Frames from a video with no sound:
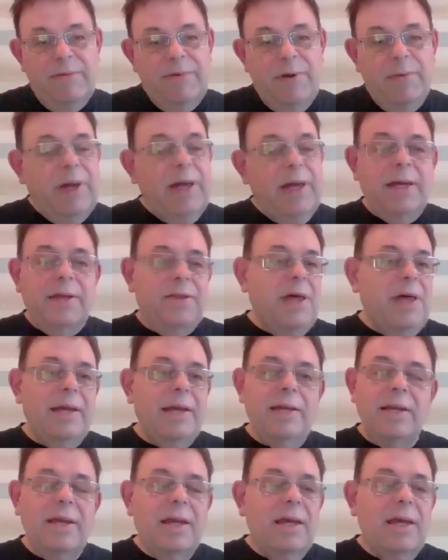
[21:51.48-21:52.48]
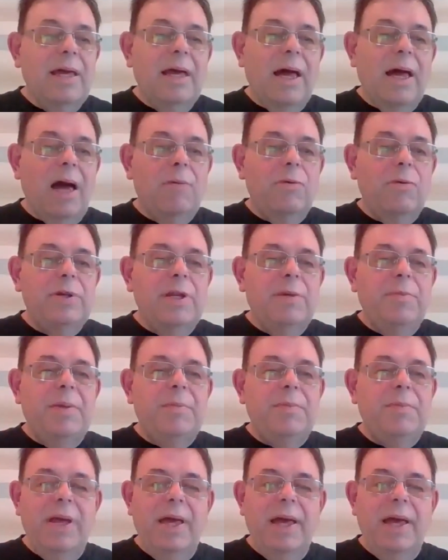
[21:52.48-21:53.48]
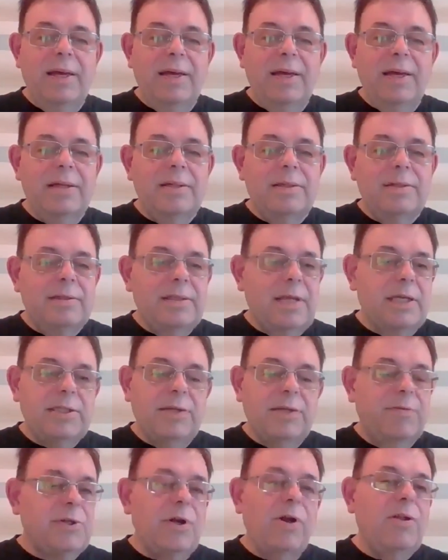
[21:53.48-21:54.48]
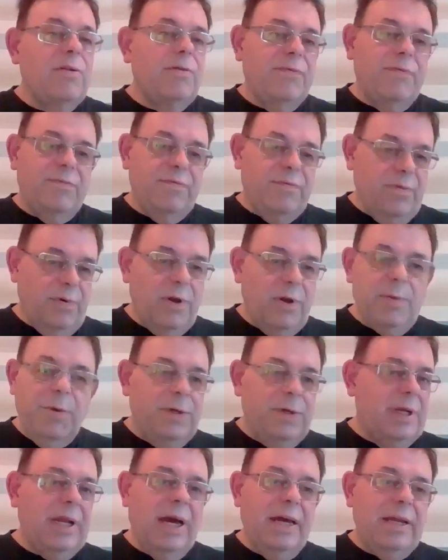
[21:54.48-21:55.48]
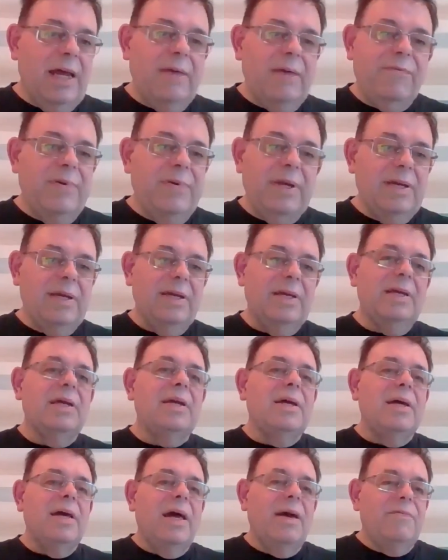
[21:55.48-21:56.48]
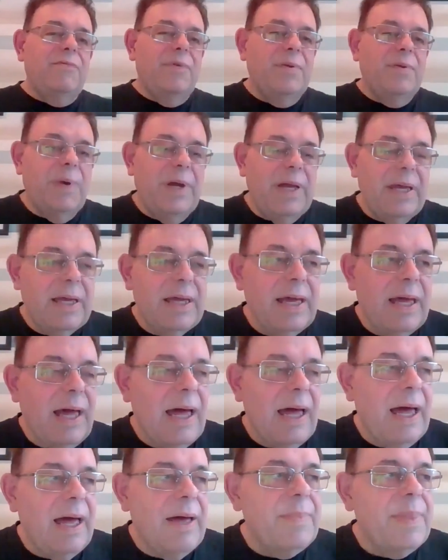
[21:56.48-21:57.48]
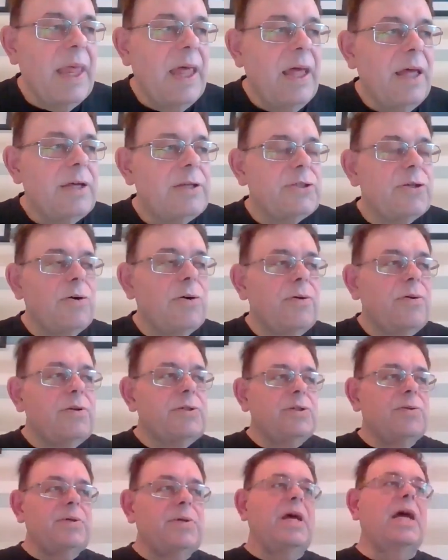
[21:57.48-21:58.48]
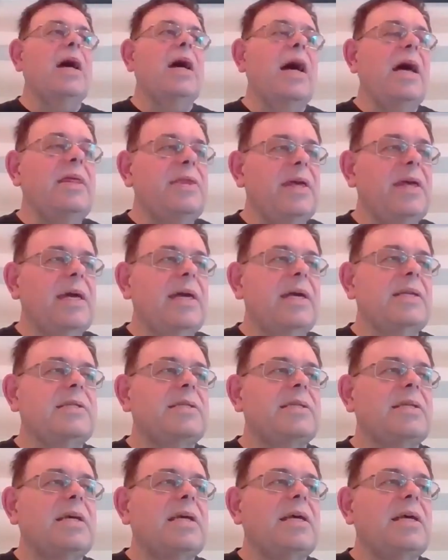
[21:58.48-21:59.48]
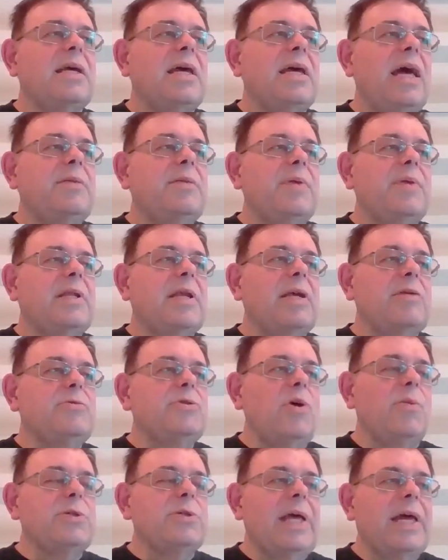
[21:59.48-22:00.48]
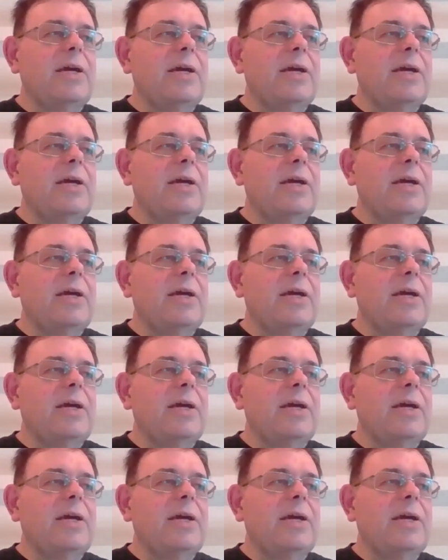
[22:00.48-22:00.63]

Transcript: week, then I wouldn't have been playing Test to Resolve on a Monday night every week. Yeah. So I think it was almost like a